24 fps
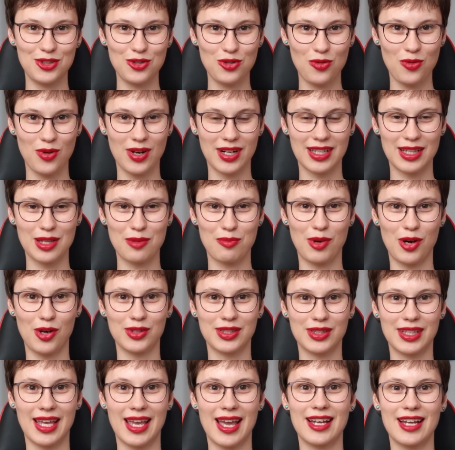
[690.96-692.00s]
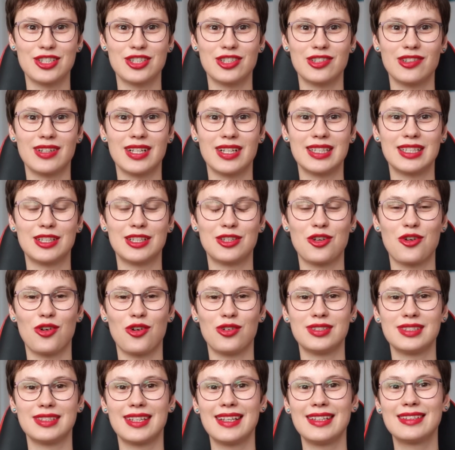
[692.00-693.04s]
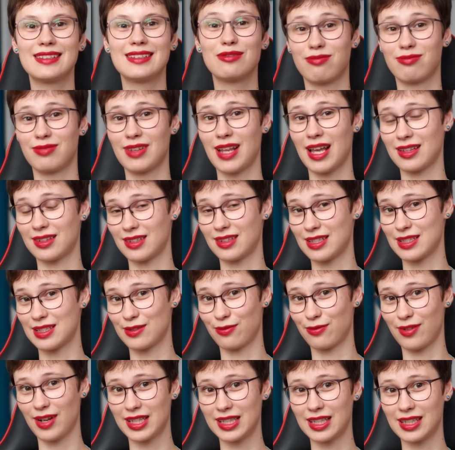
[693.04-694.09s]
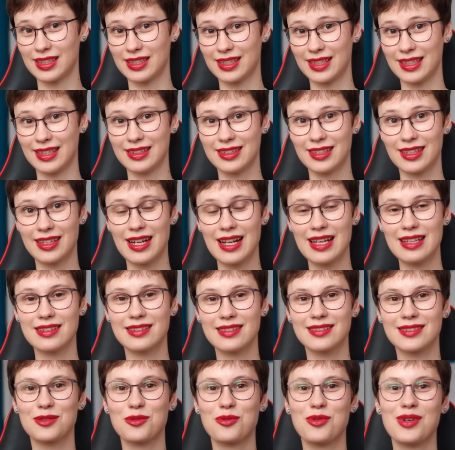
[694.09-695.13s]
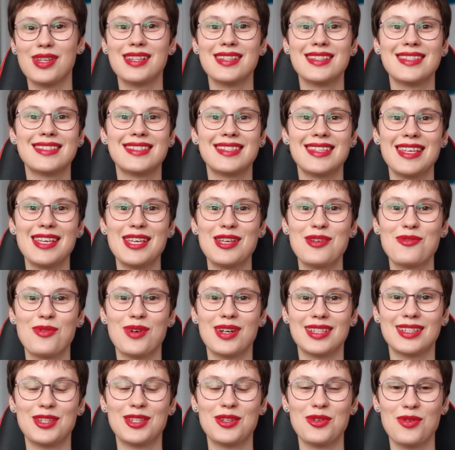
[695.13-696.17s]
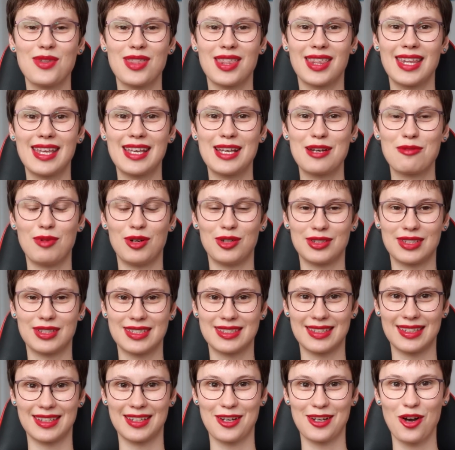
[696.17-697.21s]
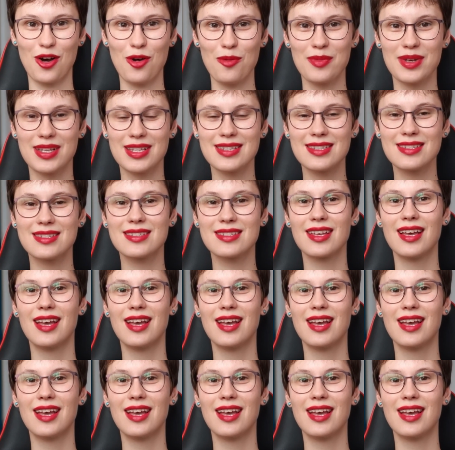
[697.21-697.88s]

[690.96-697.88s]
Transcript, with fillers: worried about AI generated content that is flooding the internet? We'll see what you think about this in the comments,